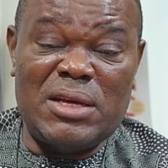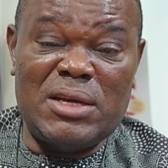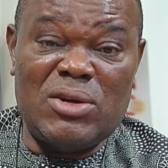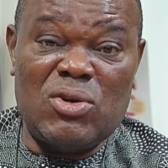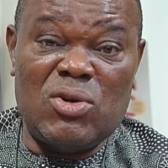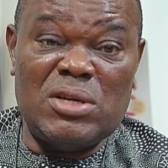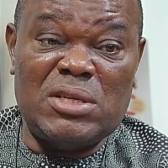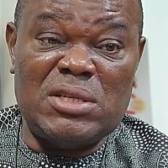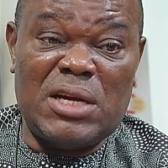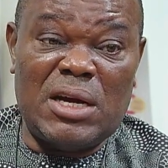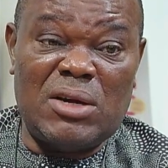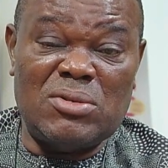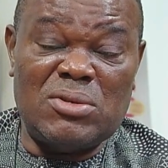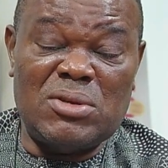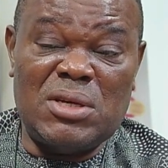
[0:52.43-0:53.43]
going down
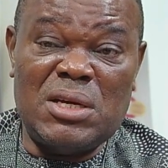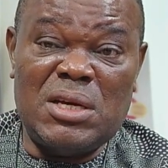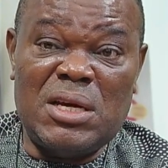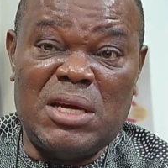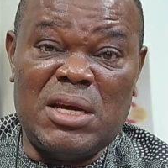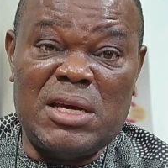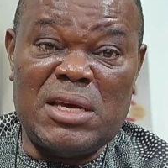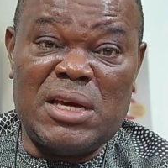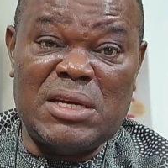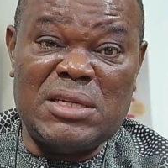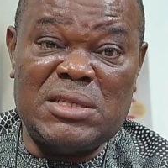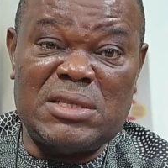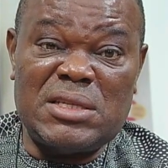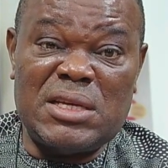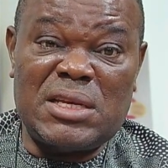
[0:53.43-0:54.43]

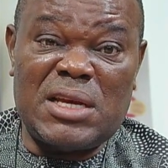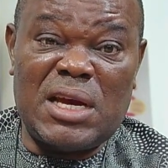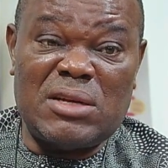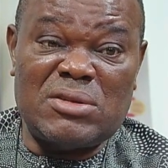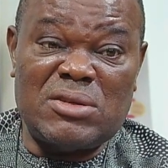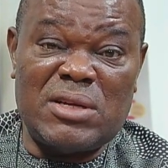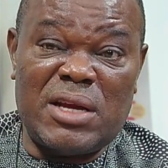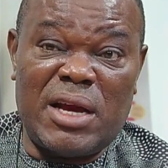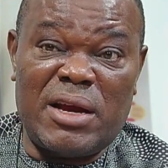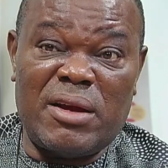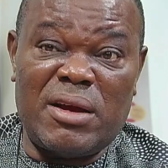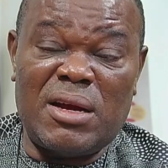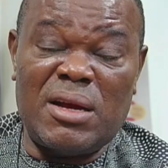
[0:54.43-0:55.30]
against 1,000 naira.